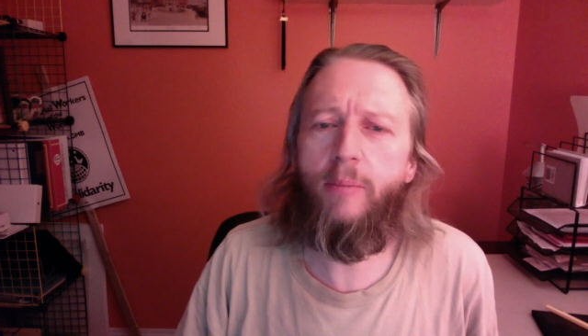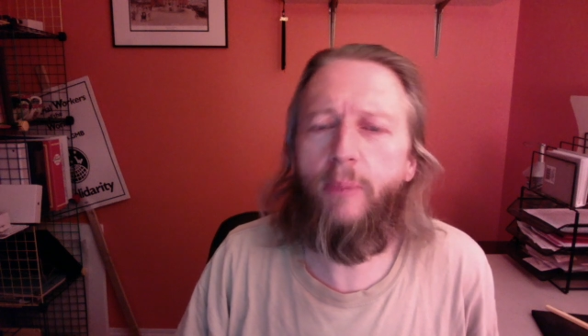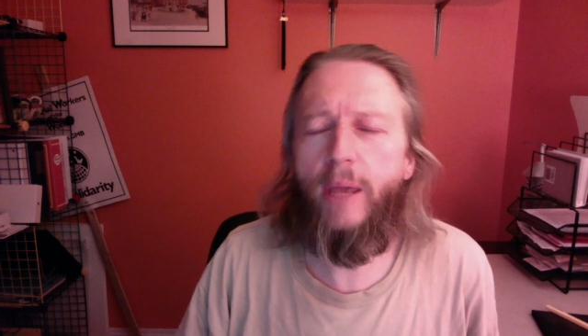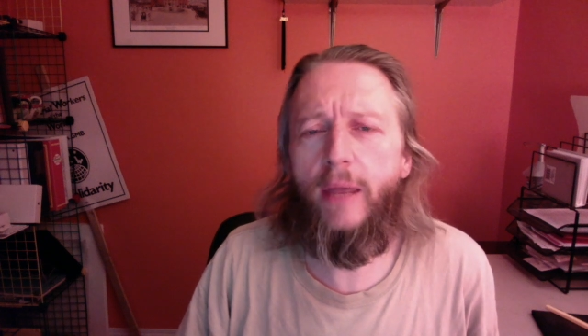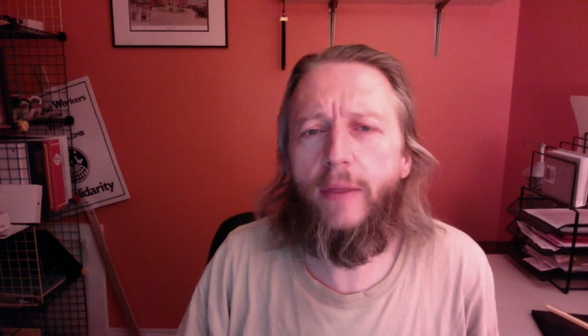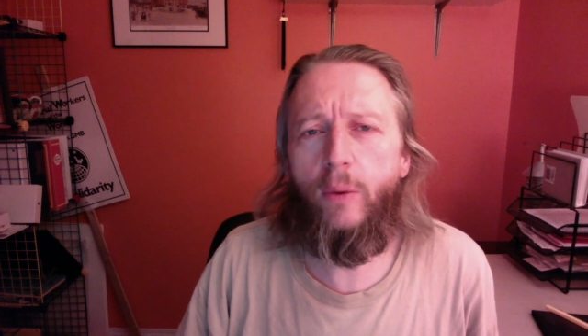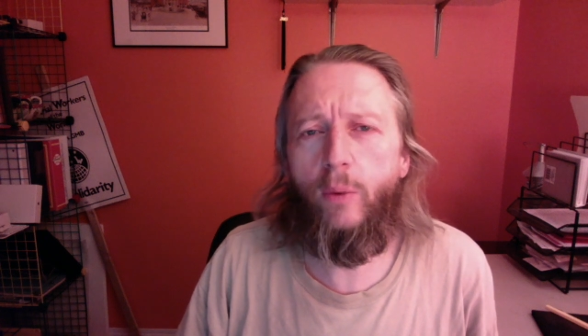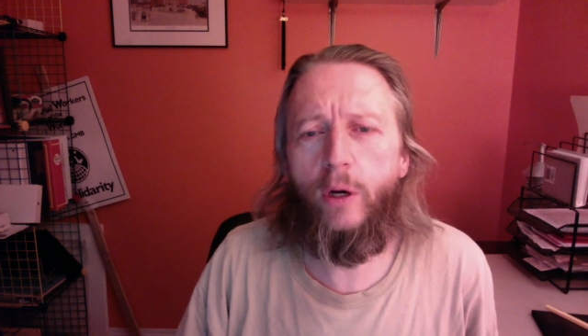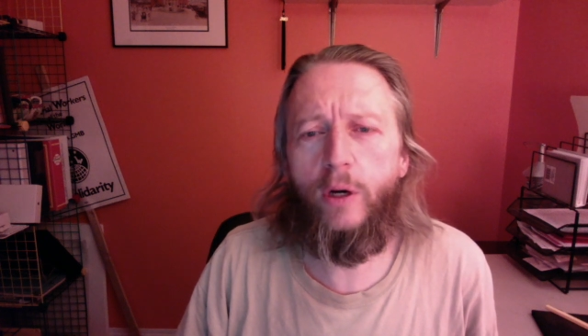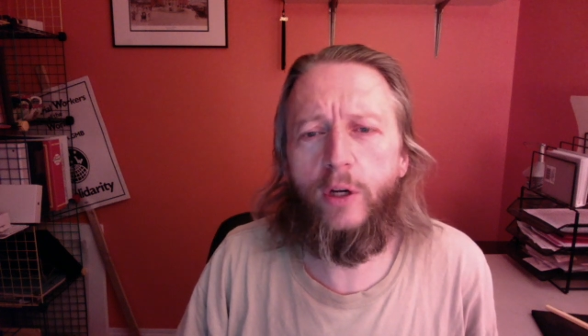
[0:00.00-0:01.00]
pay their
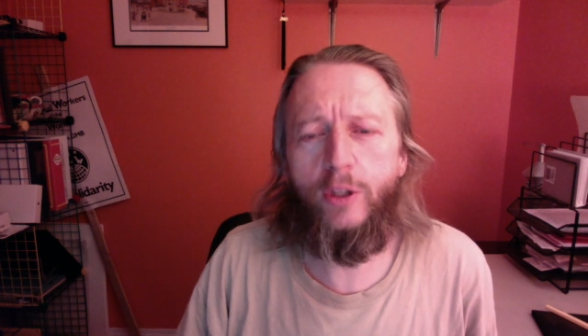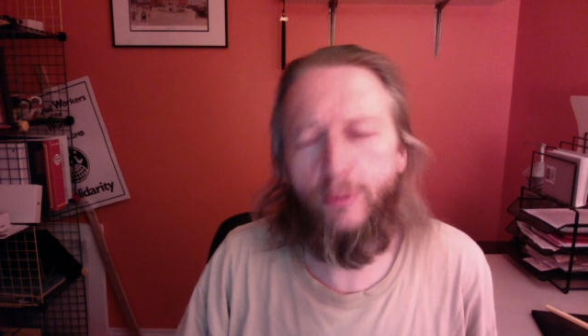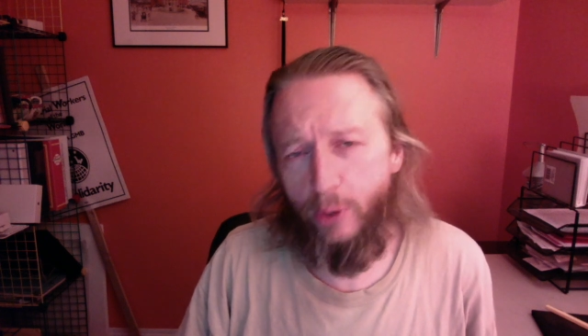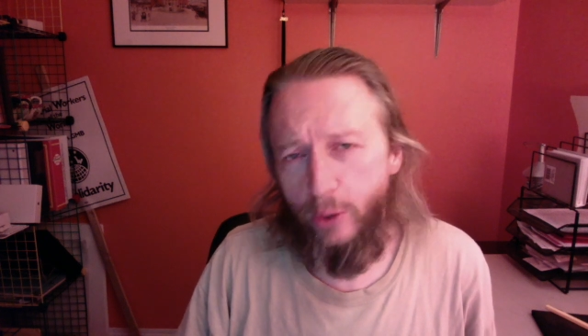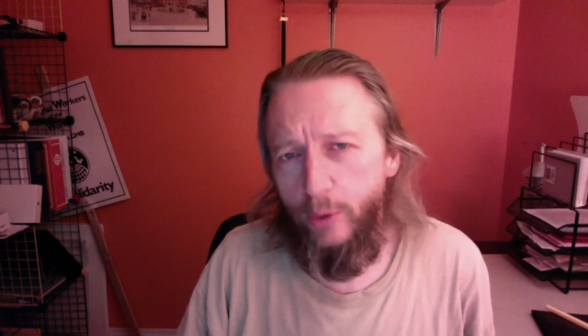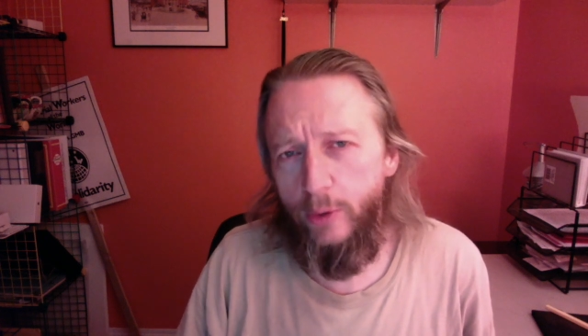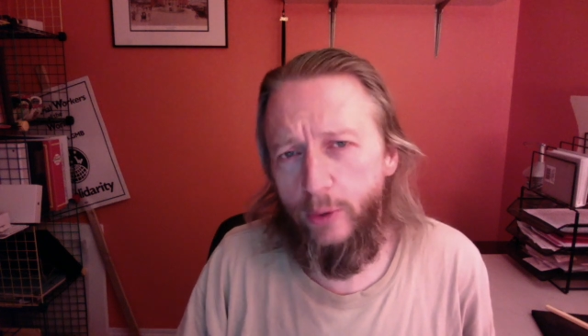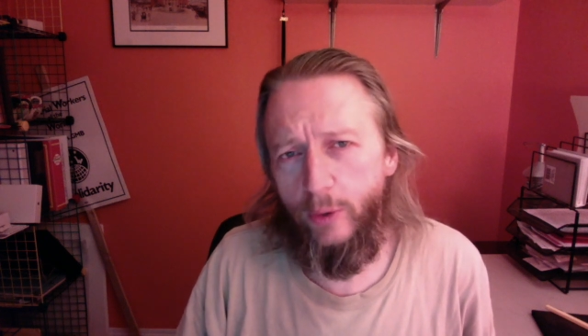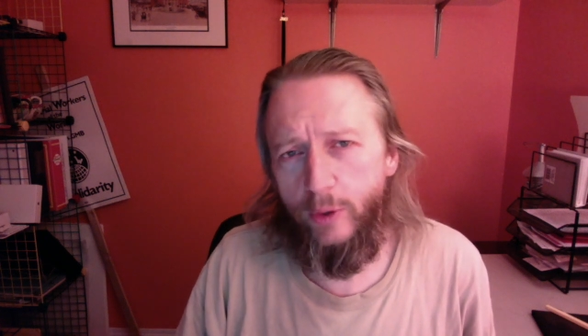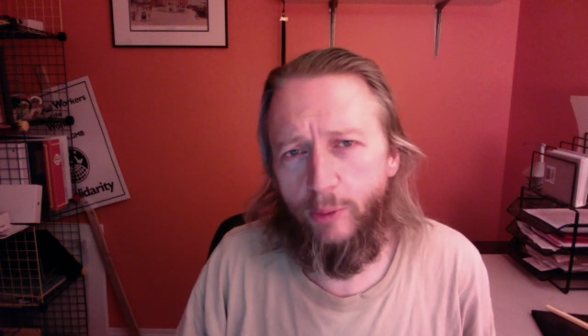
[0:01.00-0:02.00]
workers to produce
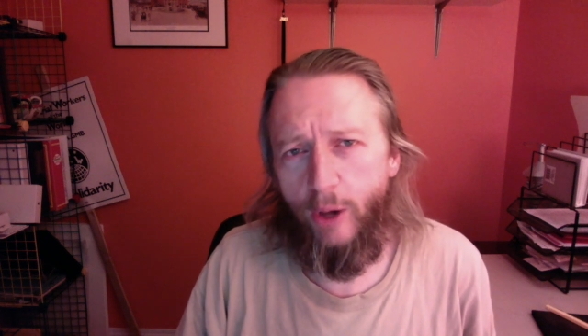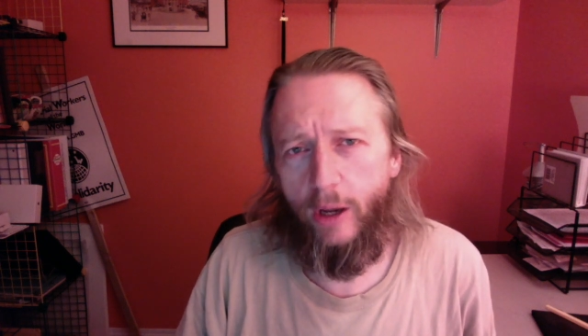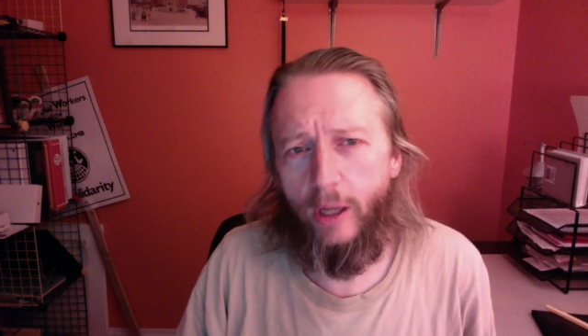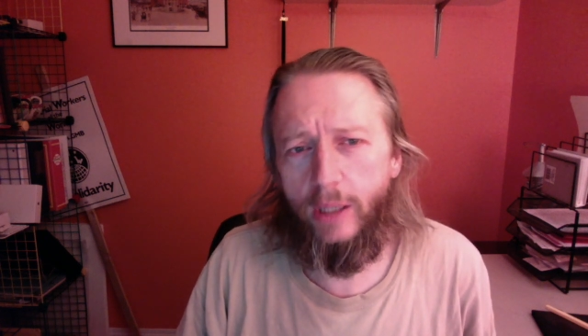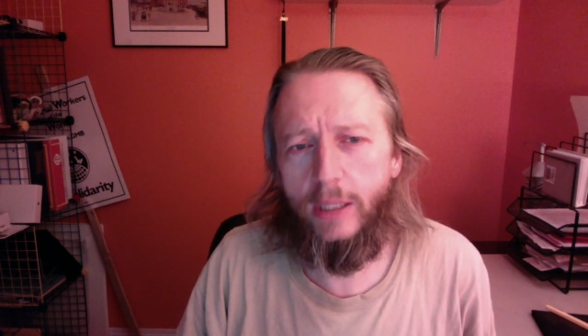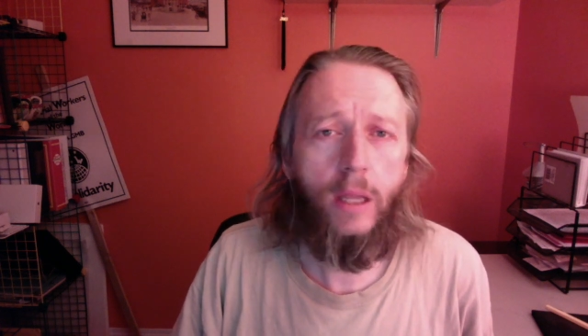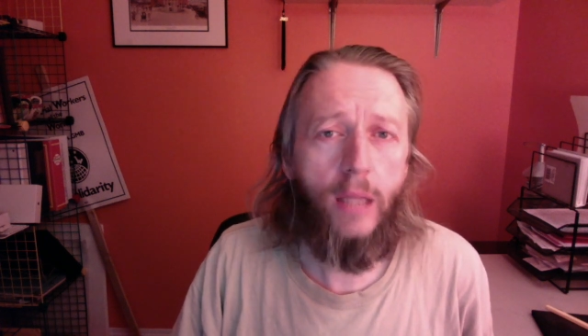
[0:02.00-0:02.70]
those products,